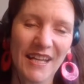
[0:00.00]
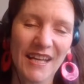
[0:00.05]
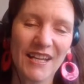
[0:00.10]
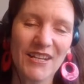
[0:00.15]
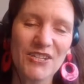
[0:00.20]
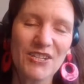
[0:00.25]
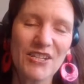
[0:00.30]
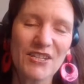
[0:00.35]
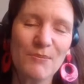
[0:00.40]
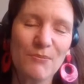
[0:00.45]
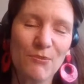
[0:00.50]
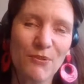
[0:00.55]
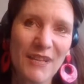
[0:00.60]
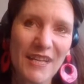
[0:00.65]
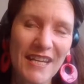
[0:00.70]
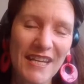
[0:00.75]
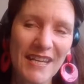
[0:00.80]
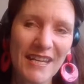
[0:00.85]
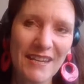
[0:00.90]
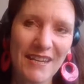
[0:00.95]
and just
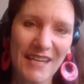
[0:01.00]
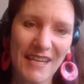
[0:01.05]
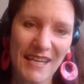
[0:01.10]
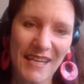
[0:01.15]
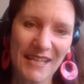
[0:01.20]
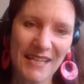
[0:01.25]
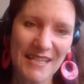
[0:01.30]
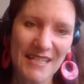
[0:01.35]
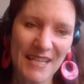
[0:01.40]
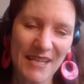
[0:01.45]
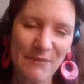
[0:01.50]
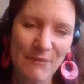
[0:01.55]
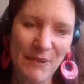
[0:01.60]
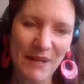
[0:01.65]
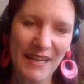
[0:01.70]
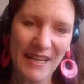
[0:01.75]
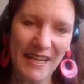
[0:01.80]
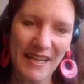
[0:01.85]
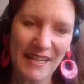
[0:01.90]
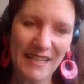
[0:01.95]
breathing in
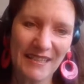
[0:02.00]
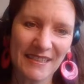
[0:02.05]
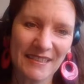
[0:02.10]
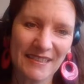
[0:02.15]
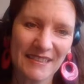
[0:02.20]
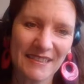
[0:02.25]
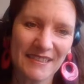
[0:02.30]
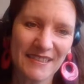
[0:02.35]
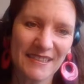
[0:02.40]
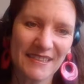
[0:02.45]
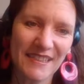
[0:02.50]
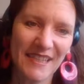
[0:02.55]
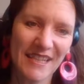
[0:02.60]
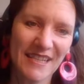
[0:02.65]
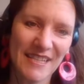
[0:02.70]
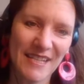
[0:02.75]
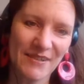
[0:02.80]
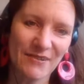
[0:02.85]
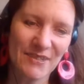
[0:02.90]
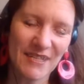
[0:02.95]
deeply
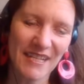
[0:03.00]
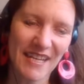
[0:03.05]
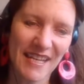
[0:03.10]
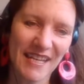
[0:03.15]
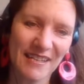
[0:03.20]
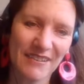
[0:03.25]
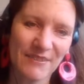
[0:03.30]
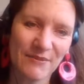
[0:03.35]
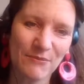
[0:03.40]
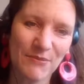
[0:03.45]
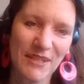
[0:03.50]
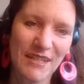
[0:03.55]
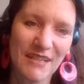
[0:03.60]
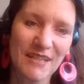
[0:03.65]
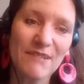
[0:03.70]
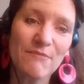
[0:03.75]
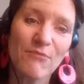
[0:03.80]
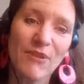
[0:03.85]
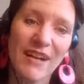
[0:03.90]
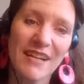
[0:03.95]
and out again. And we
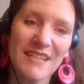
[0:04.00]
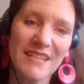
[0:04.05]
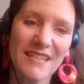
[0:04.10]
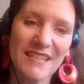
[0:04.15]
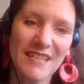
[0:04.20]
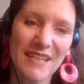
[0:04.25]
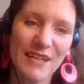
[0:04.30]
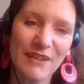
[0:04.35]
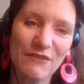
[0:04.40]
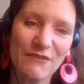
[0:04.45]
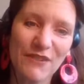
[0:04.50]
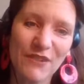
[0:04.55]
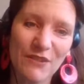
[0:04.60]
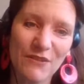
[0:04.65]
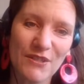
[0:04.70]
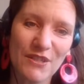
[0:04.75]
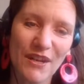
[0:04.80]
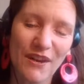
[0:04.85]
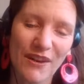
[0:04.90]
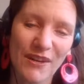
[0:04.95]
practiced that a few
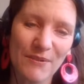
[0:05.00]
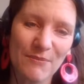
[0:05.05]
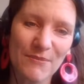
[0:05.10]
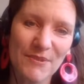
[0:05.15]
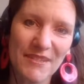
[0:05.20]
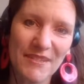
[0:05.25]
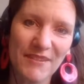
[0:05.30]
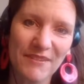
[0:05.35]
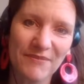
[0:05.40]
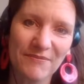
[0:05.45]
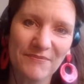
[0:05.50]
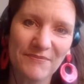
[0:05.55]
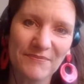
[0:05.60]
times.